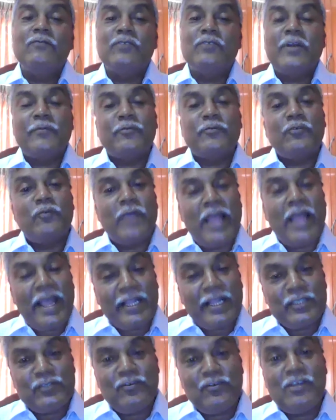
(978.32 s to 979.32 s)
we have to
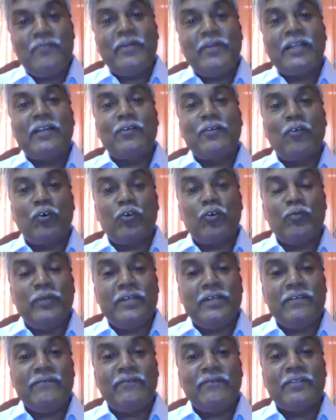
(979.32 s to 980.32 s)
actually make a
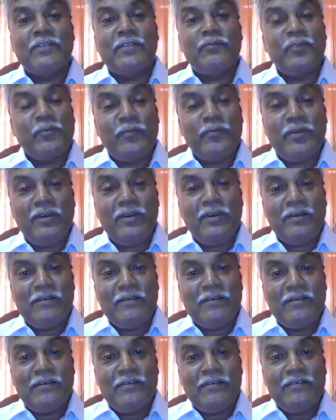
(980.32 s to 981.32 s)
document for the people
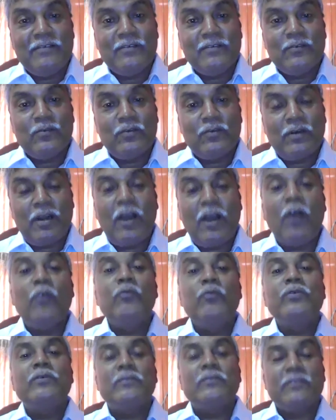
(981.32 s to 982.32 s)
how
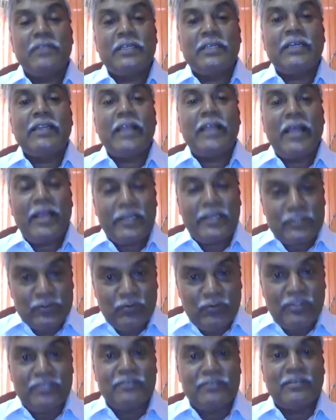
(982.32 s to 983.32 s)
they can
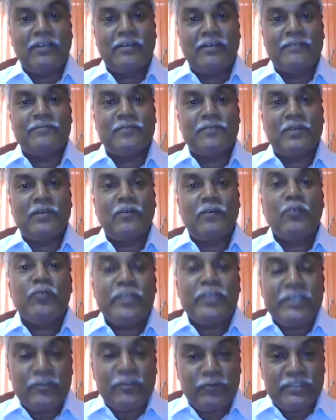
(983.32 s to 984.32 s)
actually uh,
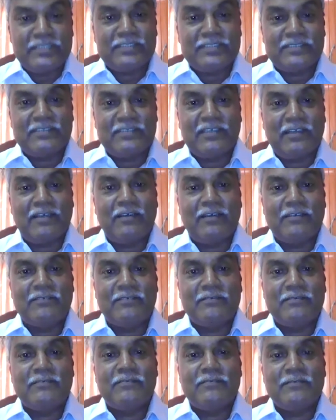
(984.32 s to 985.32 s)
look into this uh,
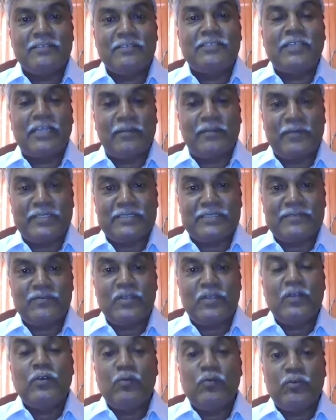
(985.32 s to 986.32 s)
this database
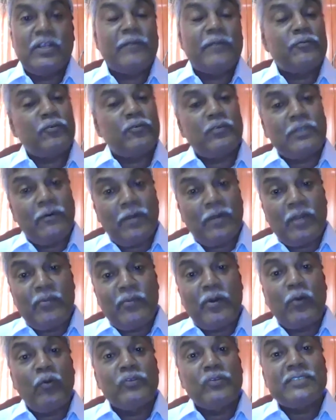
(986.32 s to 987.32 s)
we have to
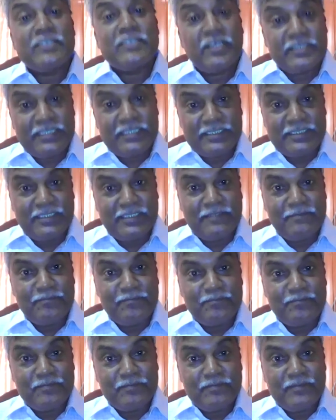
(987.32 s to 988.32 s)
develop our own search engine
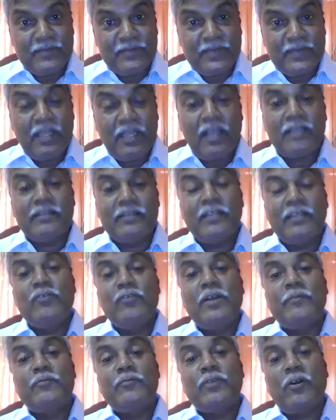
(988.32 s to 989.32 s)
and then
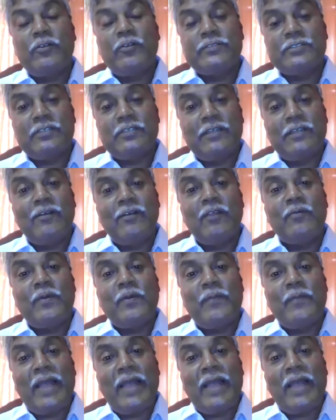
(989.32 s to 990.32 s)
we have to also develop
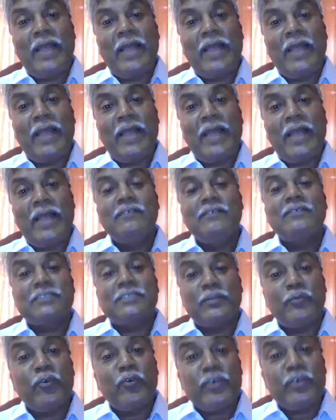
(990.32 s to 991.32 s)
a backend
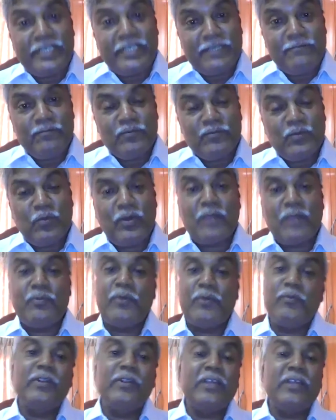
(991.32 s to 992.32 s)
support team where
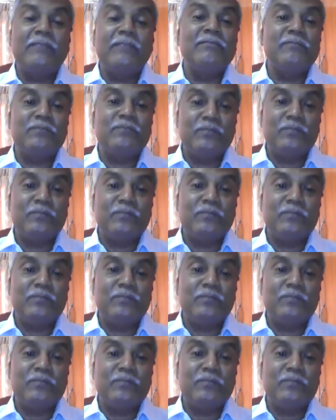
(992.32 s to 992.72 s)
people can